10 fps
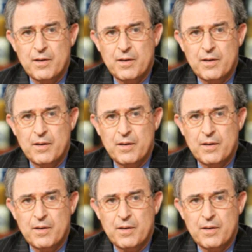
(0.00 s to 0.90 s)

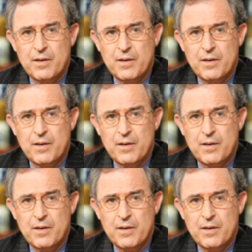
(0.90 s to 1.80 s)

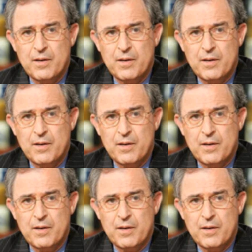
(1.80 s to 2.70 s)

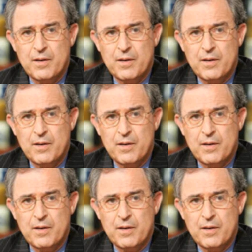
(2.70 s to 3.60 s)

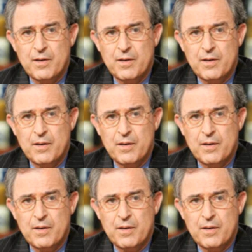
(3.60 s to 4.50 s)

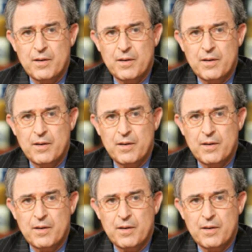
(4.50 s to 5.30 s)
This is a still picture; no speech is visible.